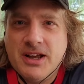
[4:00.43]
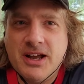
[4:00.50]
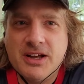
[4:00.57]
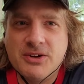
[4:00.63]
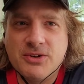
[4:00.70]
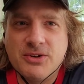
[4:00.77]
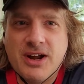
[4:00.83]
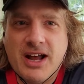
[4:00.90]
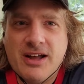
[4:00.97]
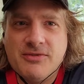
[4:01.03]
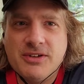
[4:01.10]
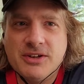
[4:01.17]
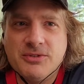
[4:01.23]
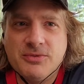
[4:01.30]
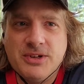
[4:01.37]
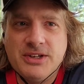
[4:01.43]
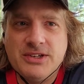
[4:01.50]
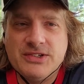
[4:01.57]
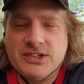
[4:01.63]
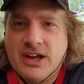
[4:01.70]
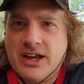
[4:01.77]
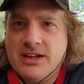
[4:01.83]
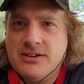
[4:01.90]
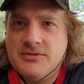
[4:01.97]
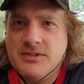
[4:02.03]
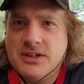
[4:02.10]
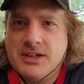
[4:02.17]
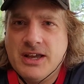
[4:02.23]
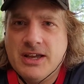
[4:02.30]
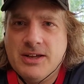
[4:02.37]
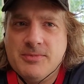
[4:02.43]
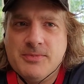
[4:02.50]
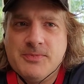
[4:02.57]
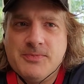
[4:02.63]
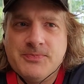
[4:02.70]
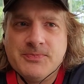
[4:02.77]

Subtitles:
a graphic redesign of the game